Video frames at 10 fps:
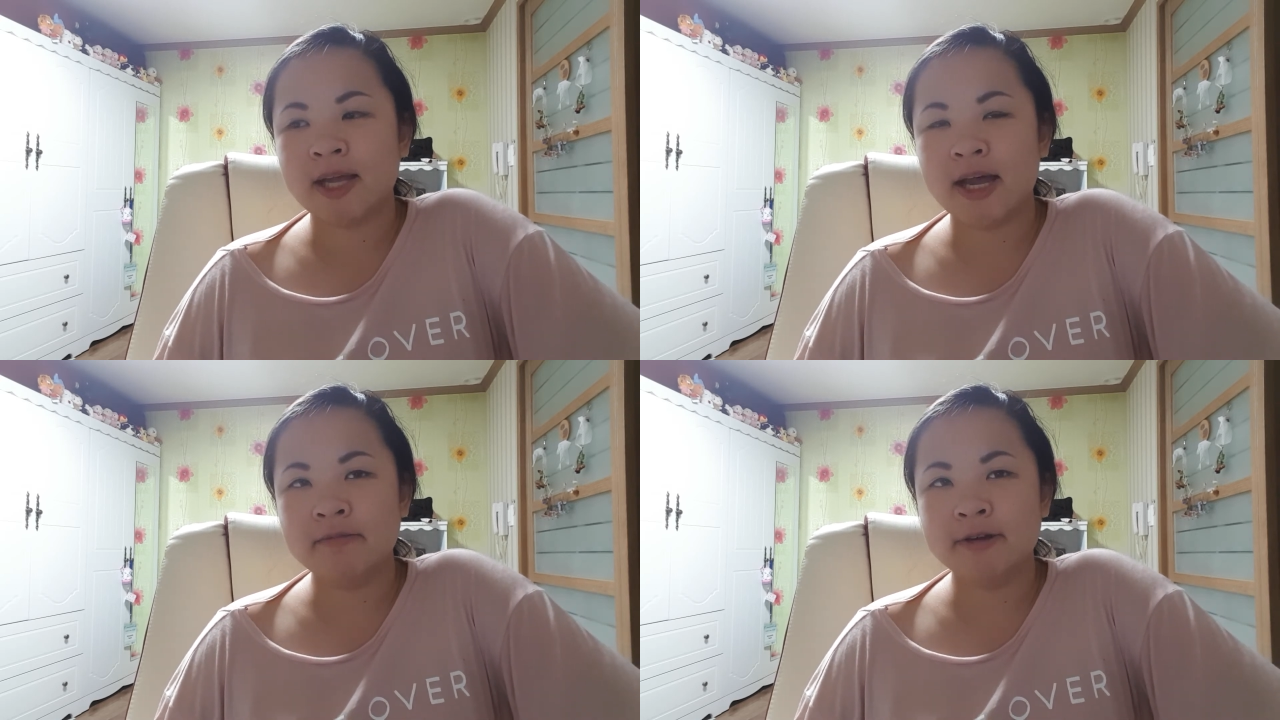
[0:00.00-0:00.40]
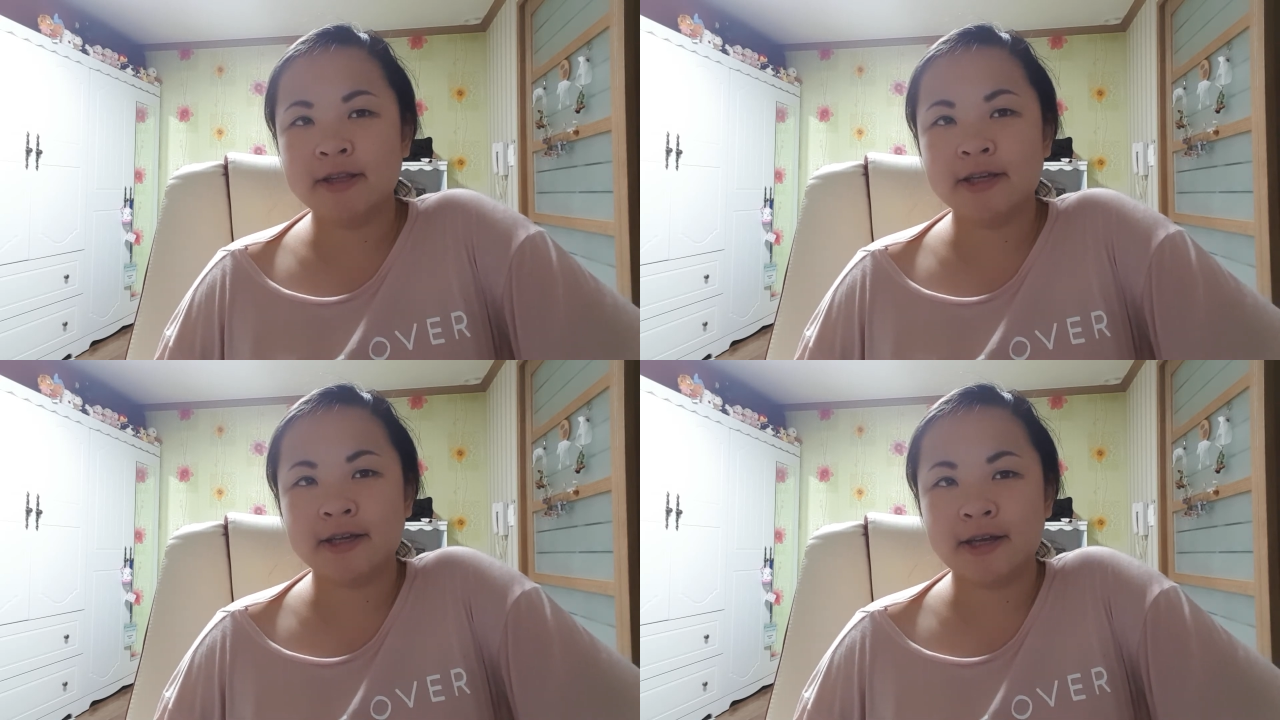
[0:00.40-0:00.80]
I'm
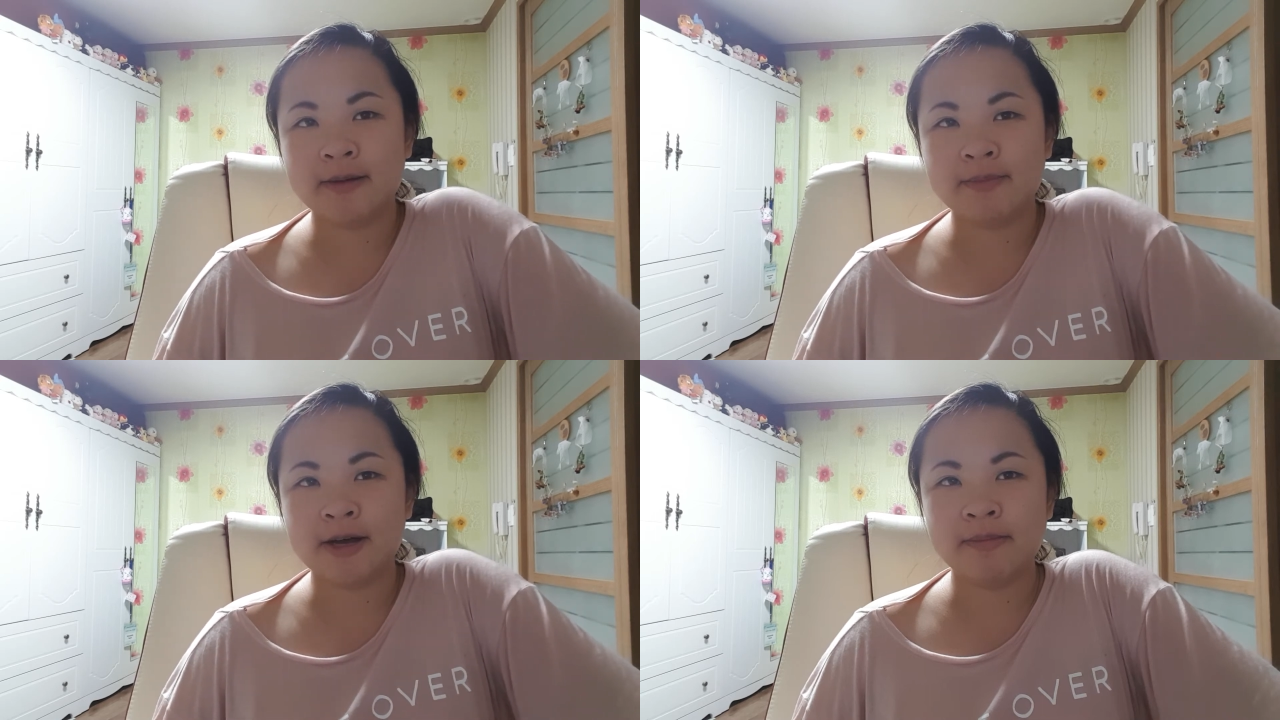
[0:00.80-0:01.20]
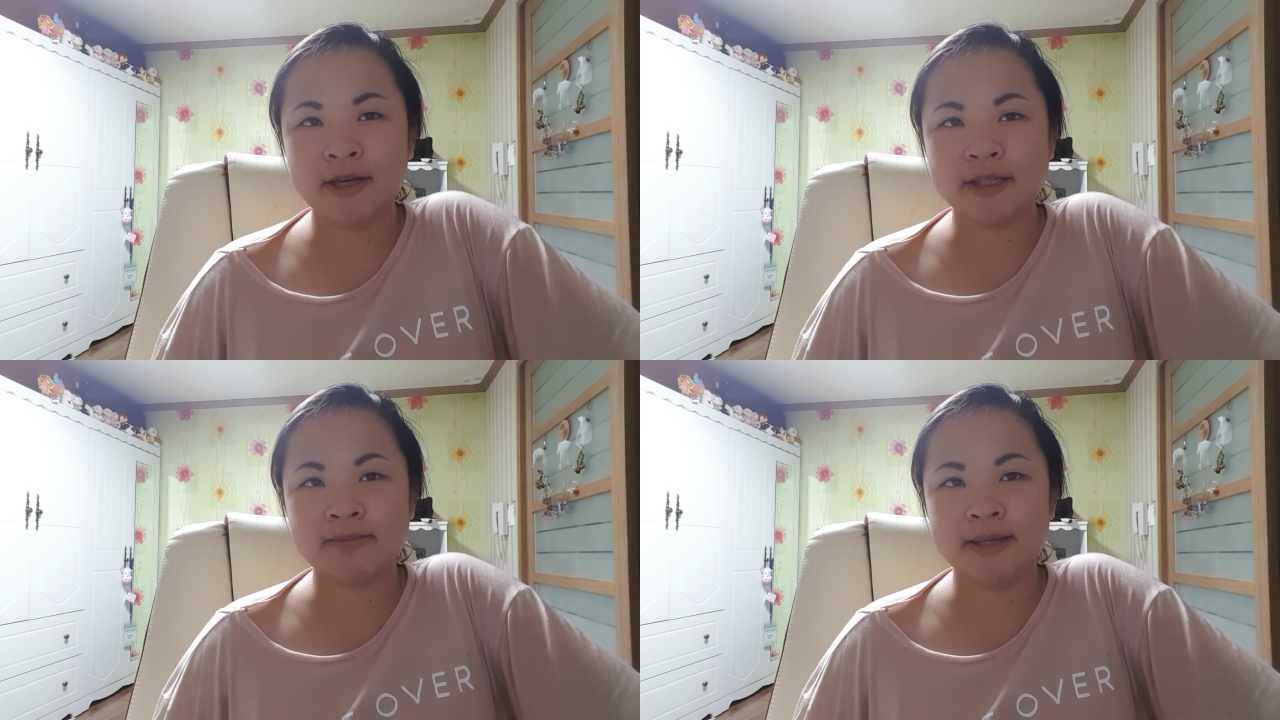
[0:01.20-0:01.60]
really good at
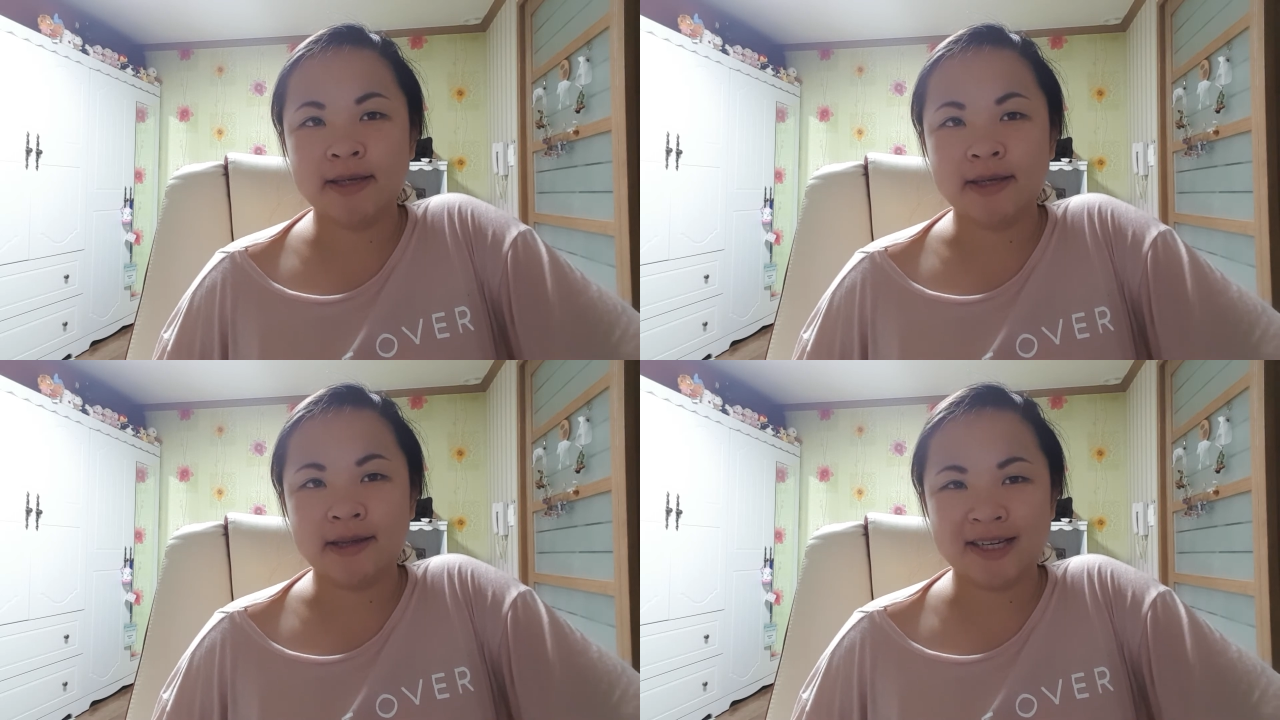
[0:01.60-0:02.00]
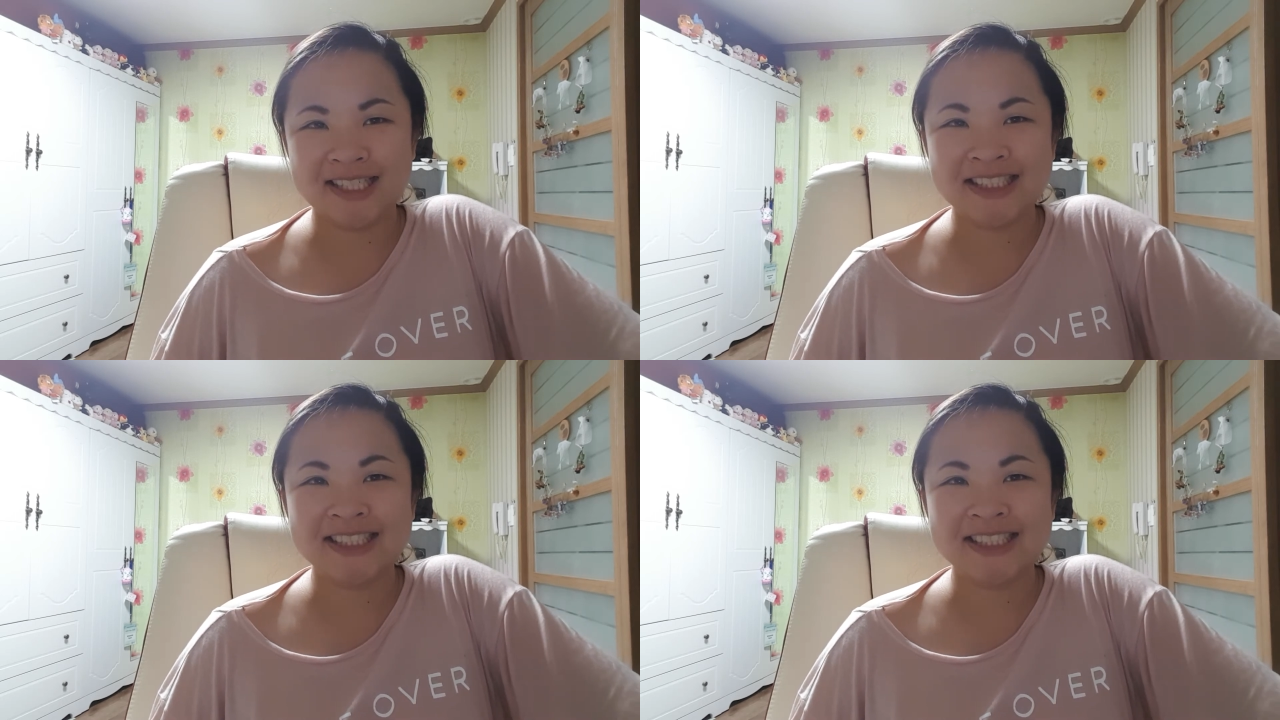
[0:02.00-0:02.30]
public speaking.